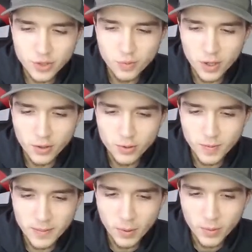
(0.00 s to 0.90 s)
of those
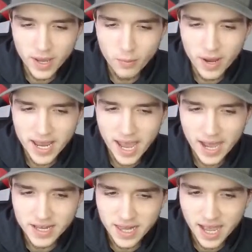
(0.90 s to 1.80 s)
people where when I
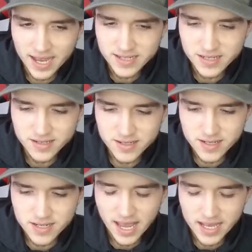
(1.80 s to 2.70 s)
analyse
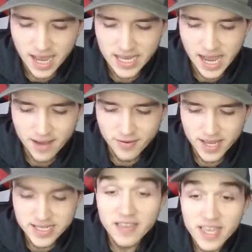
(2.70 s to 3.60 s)
Kai
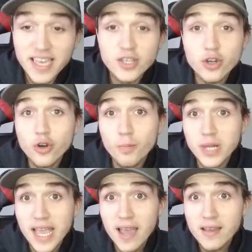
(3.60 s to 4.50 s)
Havertz, I think he's a good
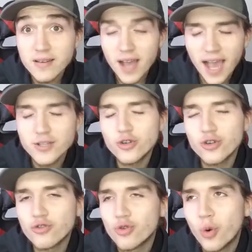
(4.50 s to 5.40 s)
player. I
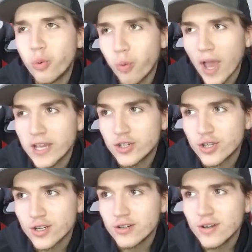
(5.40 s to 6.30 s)
just
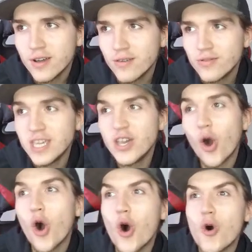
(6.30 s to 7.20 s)
question the
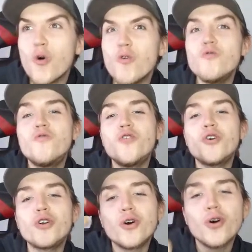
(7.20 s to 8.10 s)

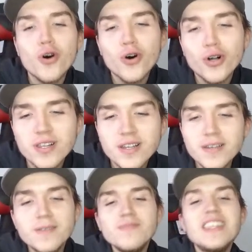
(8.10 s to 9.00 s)
overall
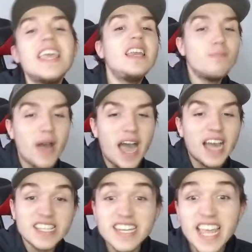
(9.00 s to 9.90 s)

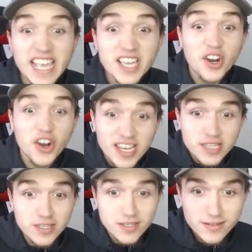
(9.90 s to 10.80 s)
impact and
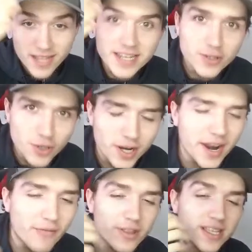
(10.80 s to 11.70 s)
increase that he's going to
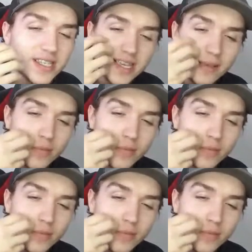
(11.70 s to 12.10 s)
have on the team,